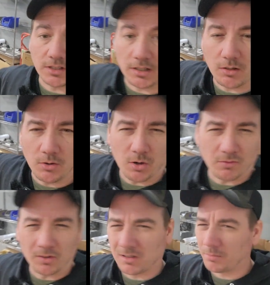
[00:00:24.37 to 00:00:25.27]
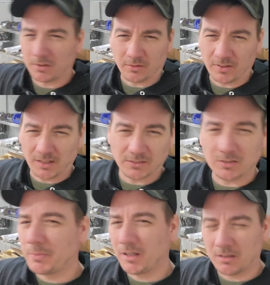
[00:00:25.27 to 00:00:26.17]
kind of going over a couple of things.
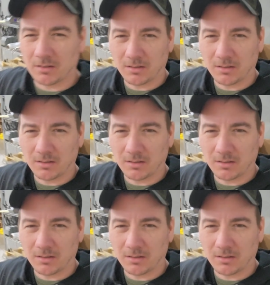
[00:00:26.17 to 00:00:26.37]
This will be a,